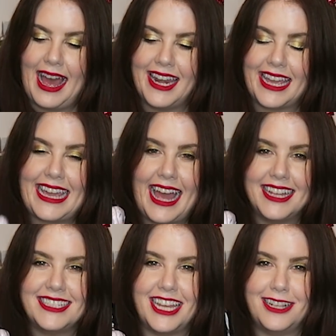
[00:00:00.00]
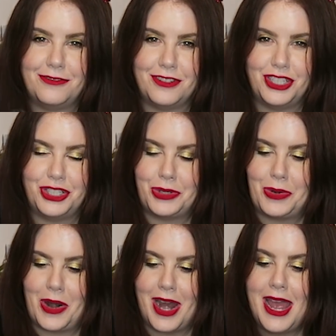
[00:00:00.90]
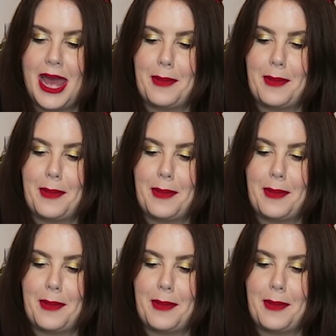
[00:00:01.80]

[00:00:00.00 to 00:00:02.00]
and I can't tell for sure